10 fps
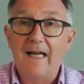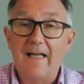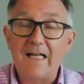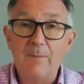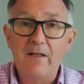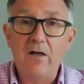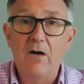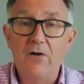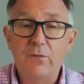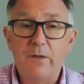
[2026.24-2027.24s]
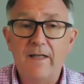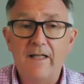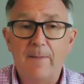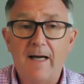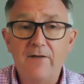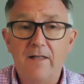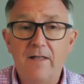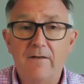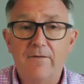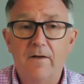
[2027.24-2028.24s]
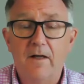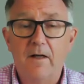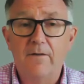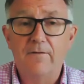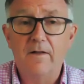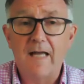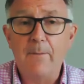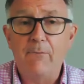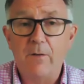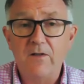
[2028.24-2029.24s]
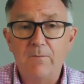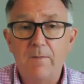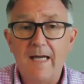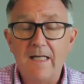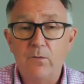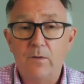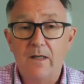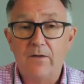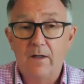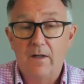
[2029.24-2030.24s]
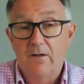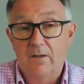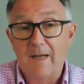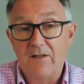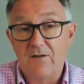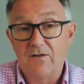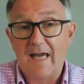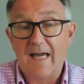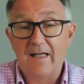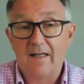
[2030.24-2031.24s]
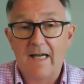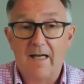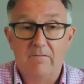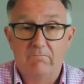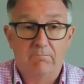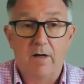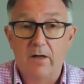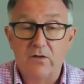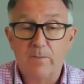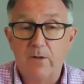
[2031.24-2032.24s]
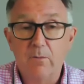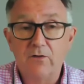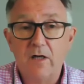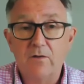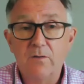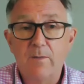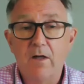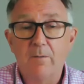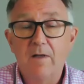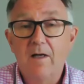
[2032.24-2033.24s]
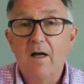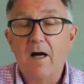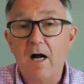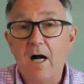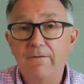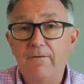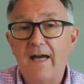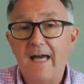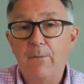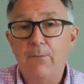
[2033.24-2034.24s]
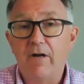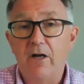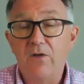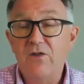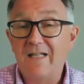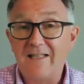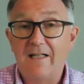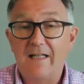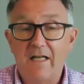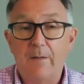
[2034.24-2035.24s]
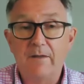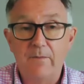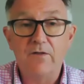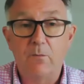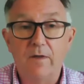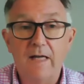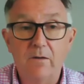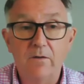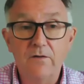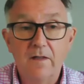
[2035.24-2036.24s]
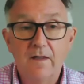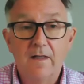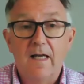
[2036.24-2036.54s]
And that's because, if we think about it, if an embryo is made with the patient's egg and partner's sperm or donor sperm, half of that embryo is genetically coming from someone else.